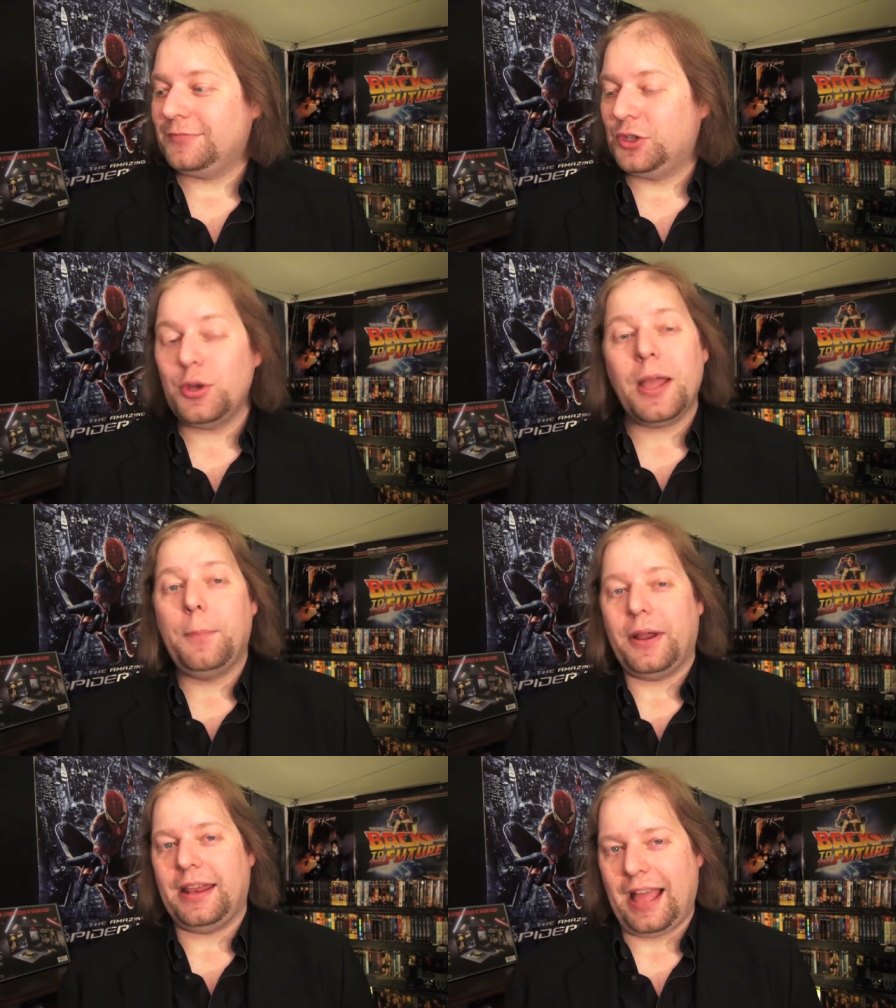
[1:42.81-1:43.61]
doing a
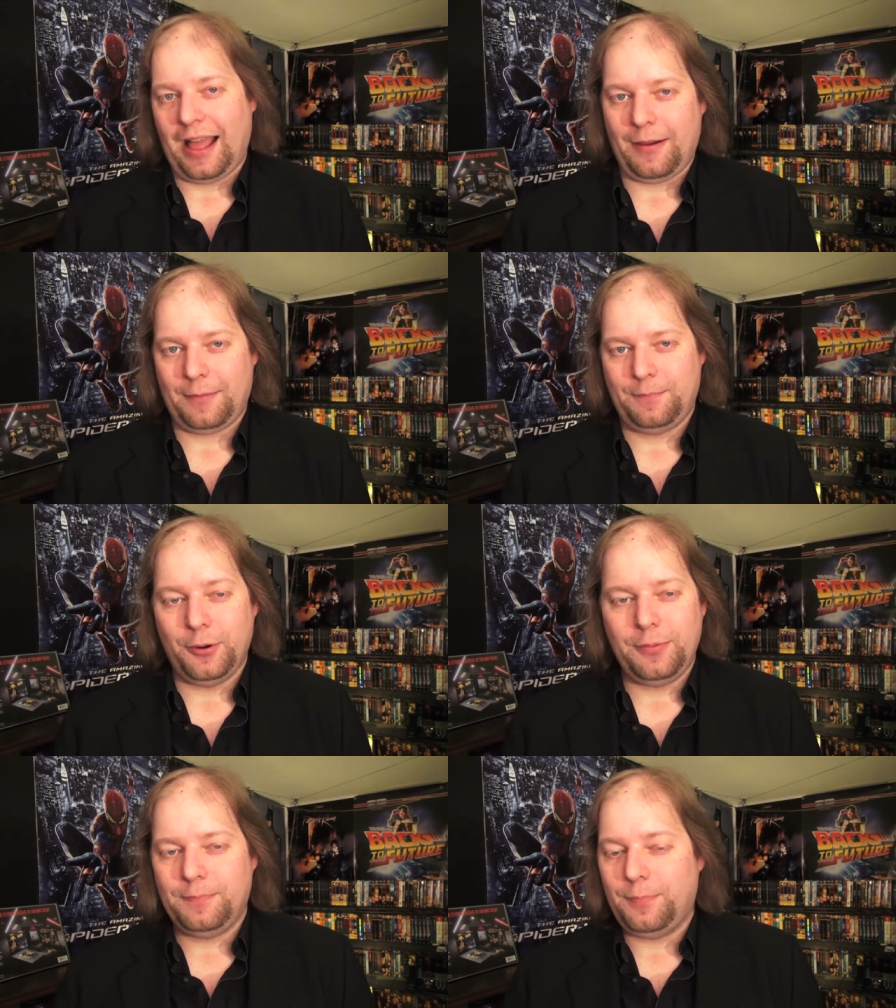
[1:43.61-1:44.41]
buddy
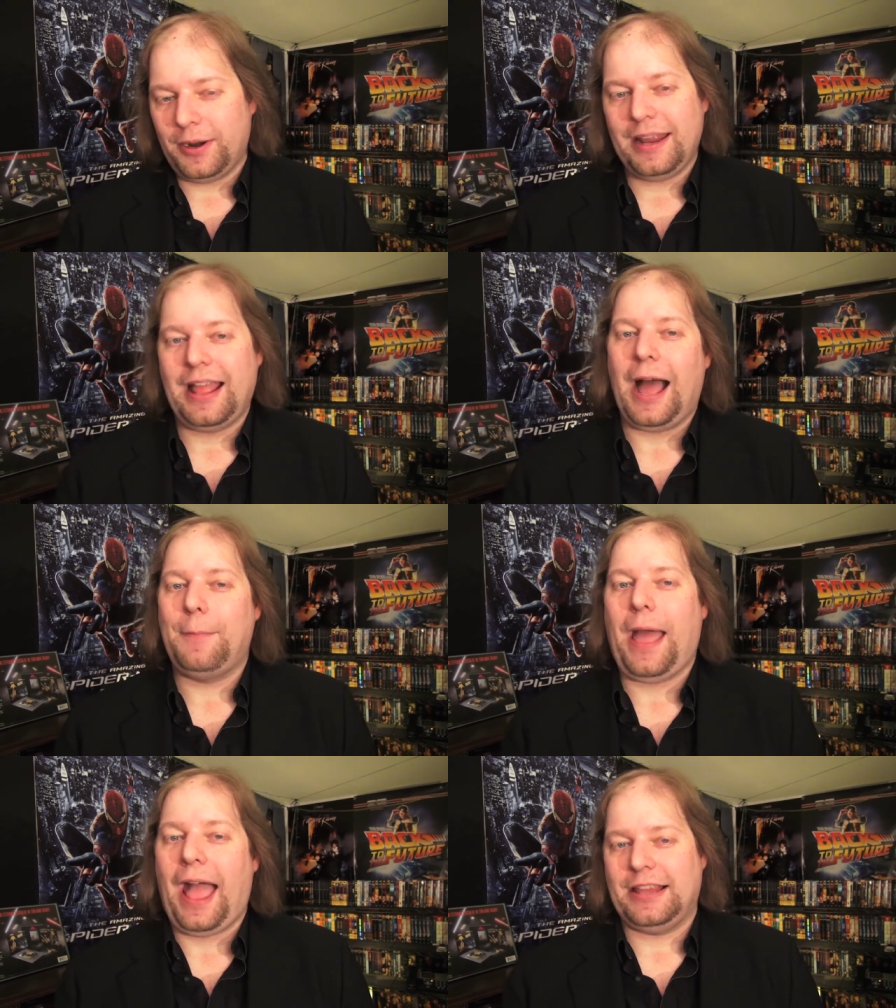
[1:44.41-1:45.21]

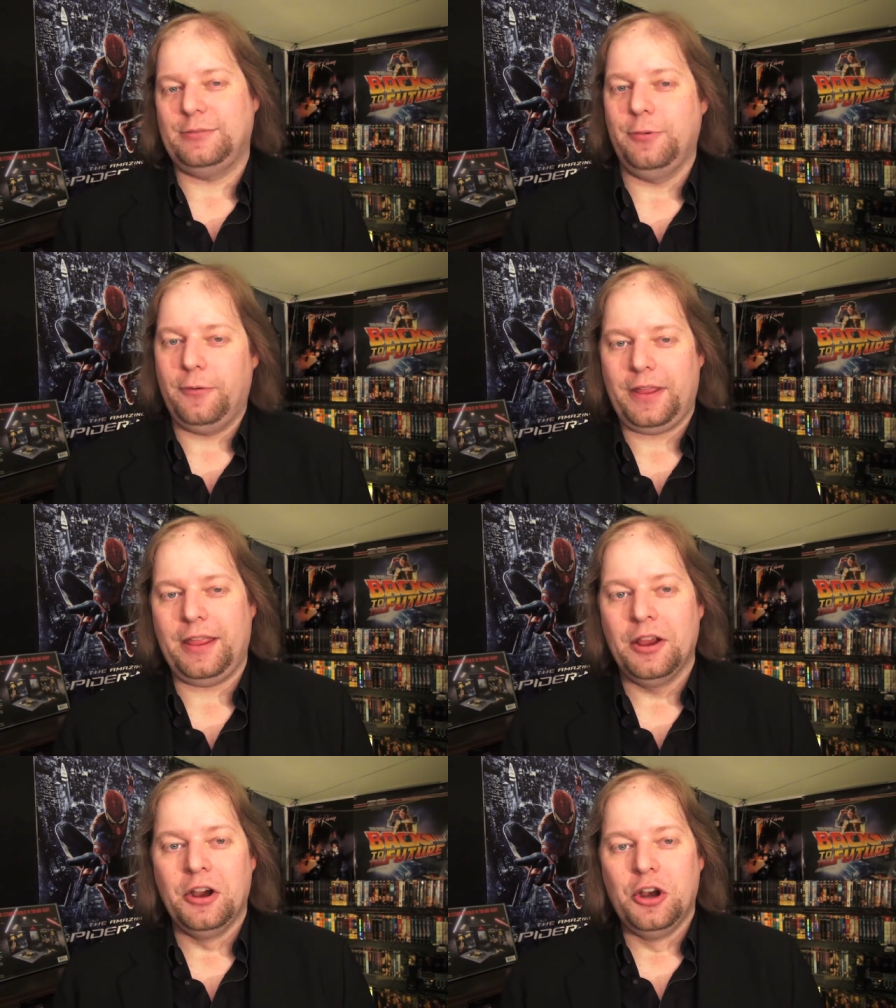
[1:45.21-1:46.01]
cop action movie